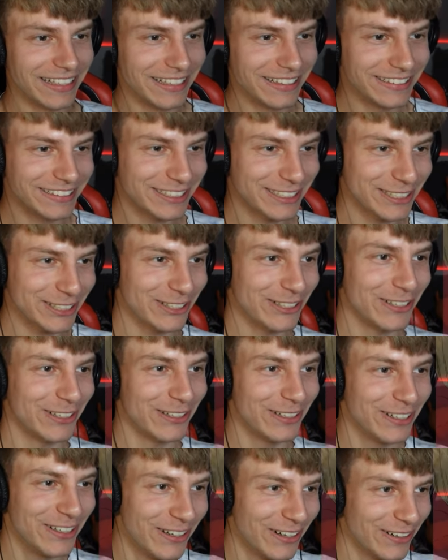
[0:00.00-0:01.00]
And
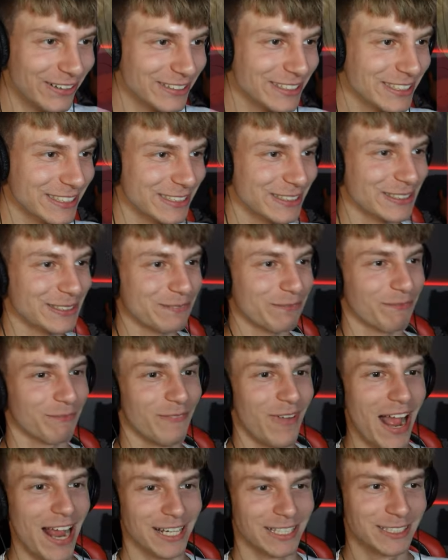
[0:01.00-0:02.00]
Jyooji
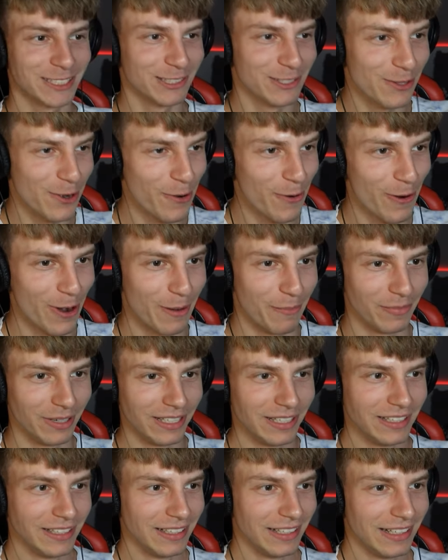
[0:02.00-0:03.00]
smashed through him!
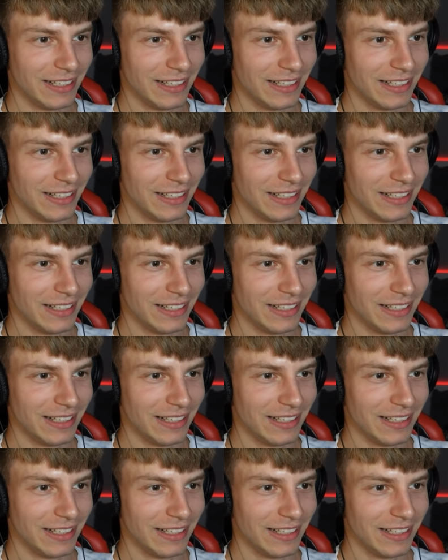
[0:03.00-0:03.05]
